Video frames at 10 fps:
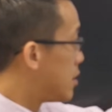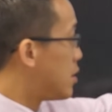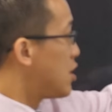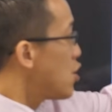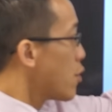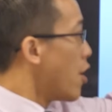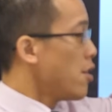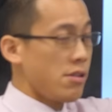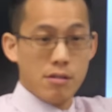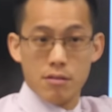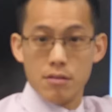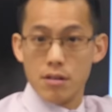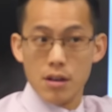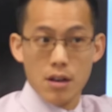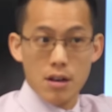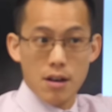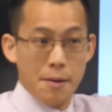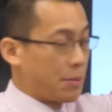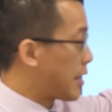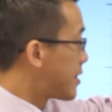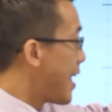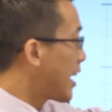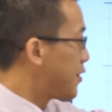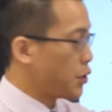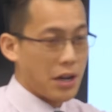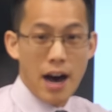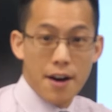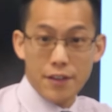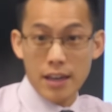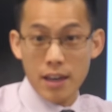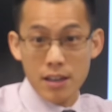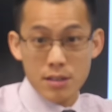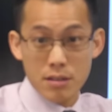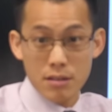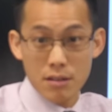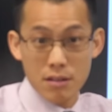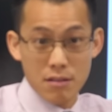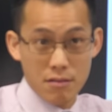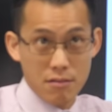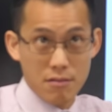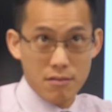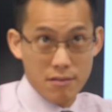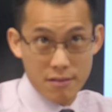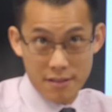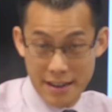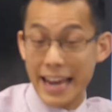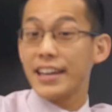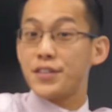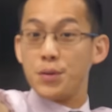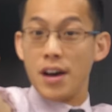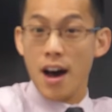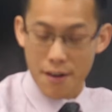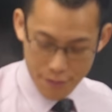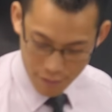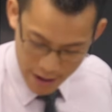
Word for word: zero plus negative two and a half is negative two and a half,